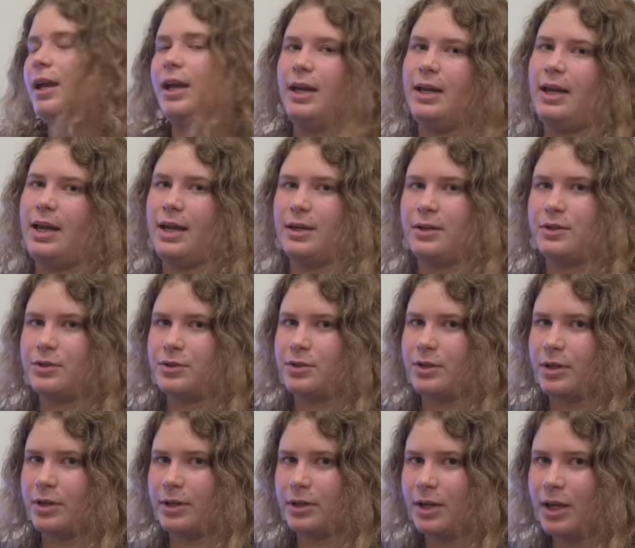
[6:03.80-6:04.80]
an
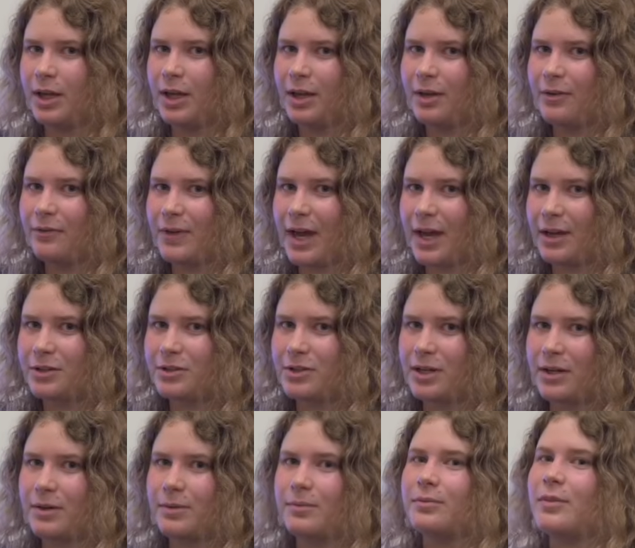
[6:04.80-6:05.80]
extra
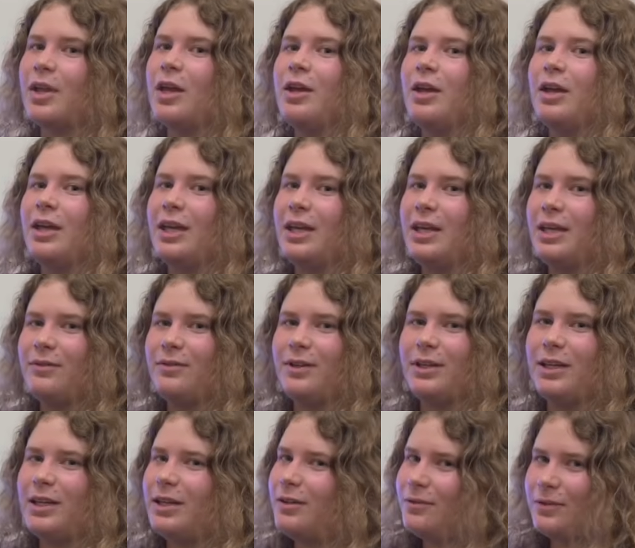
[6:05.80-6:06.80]
factor. Even
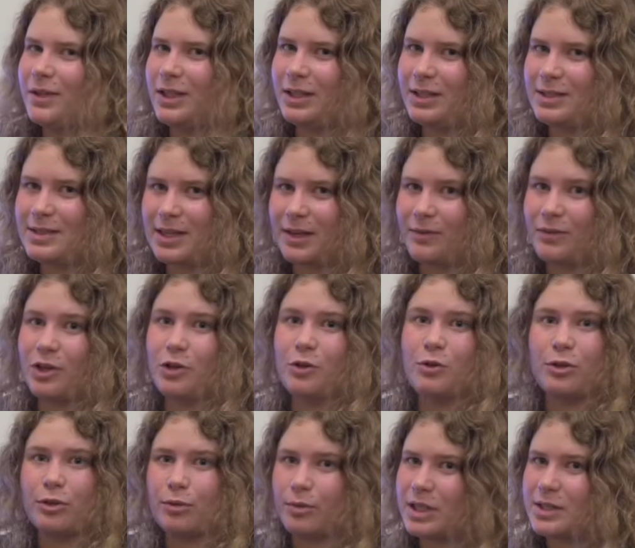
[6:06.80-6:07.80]
if it is giving you
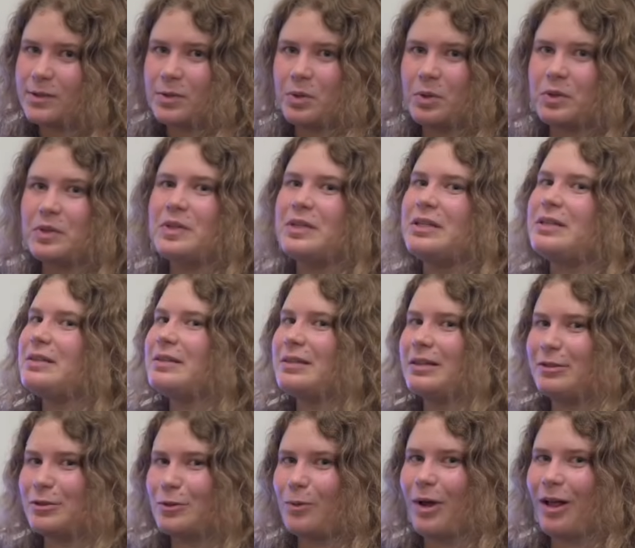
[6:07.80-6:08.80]
3 sources
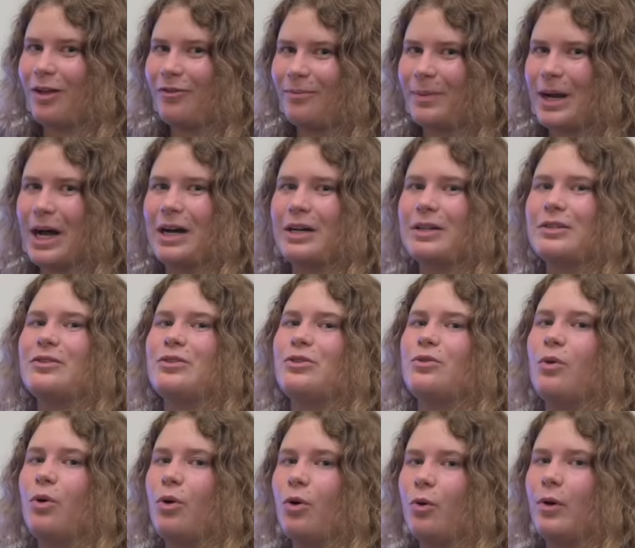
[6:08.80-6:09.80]
and 12 marks, you
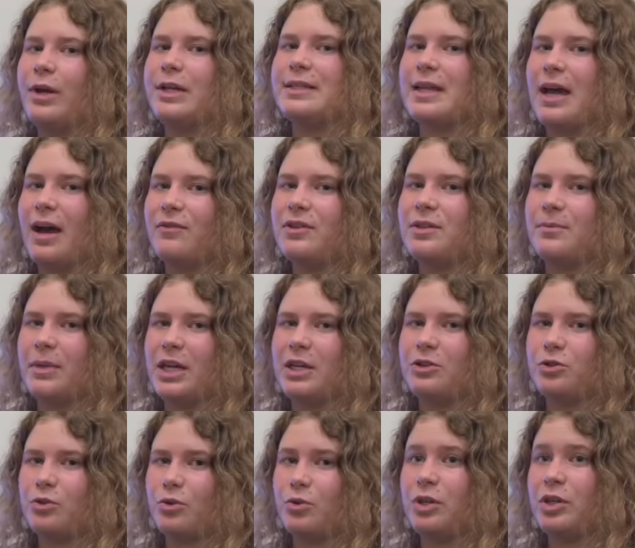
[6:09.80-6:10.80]
always have to make
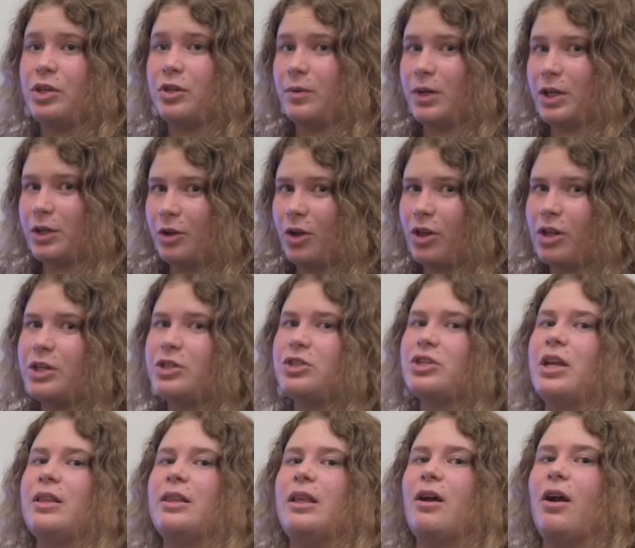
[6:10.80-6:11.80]
sure that you acknowledge
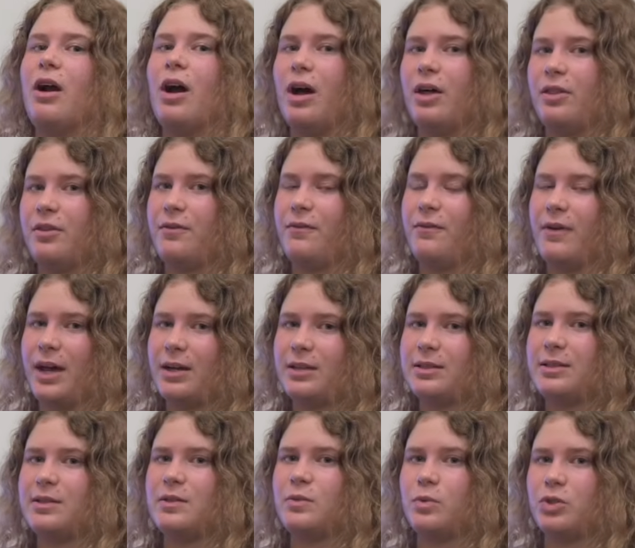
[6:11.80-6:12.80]
that there are other
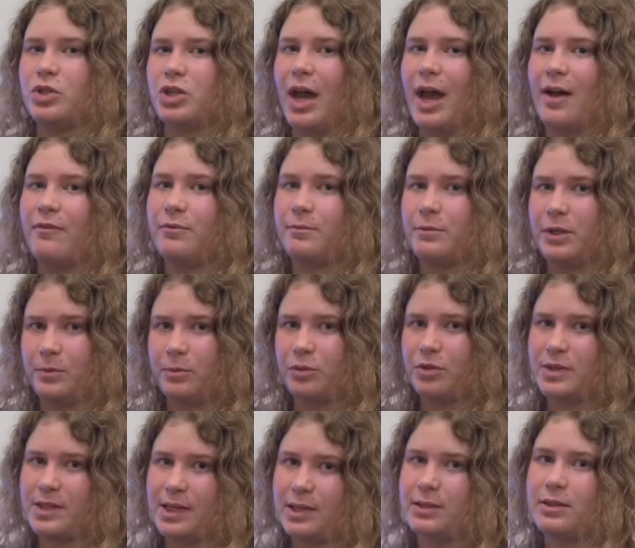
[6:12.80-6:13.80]
factors which haven't been
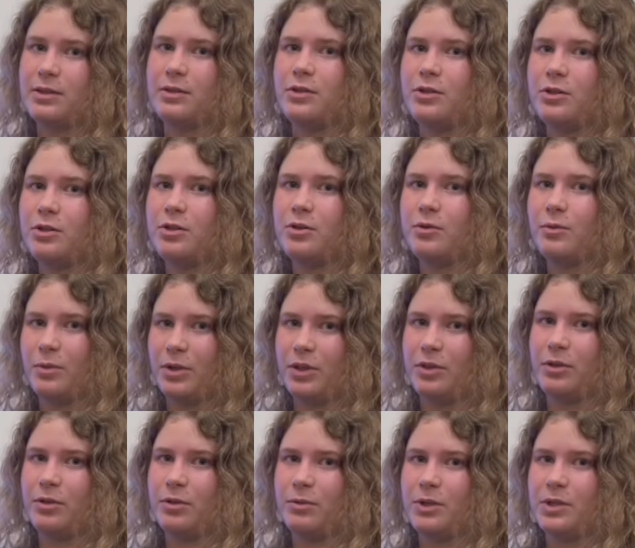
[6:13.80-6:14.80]
presented to you with
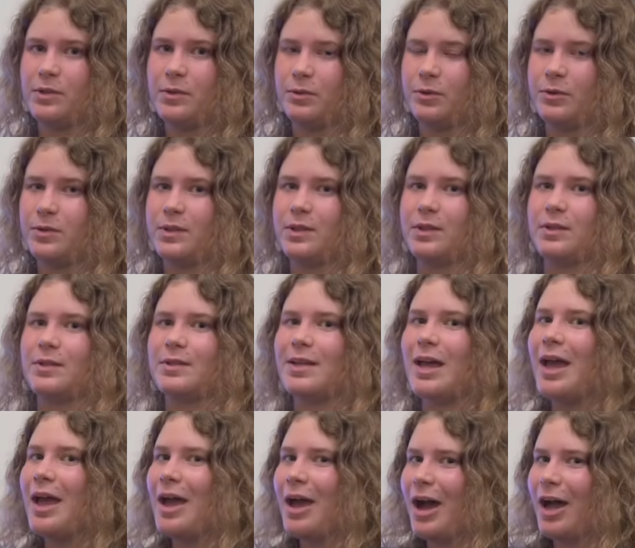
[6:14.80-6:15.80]
the 3 sources.
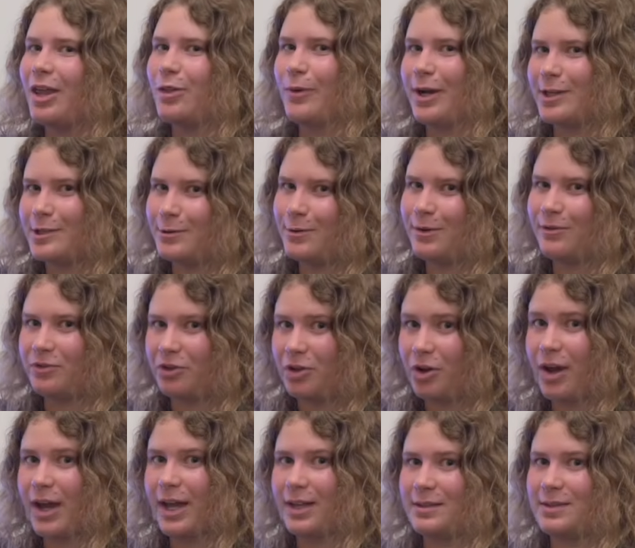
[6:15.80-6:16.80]
Otherwise, you have
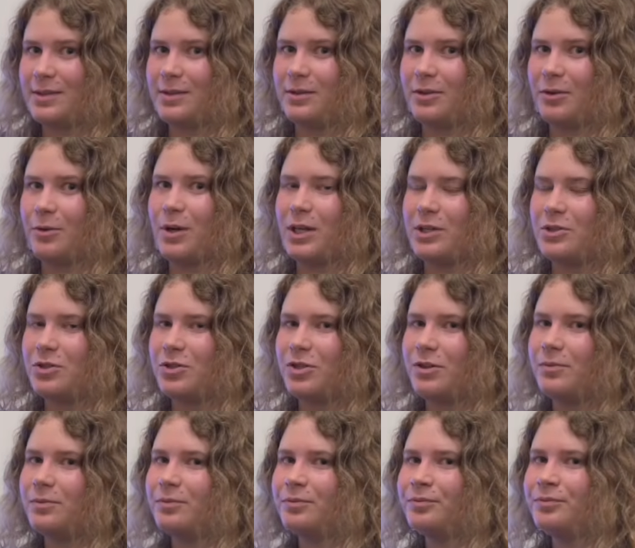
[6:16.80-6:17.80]
not answered the question.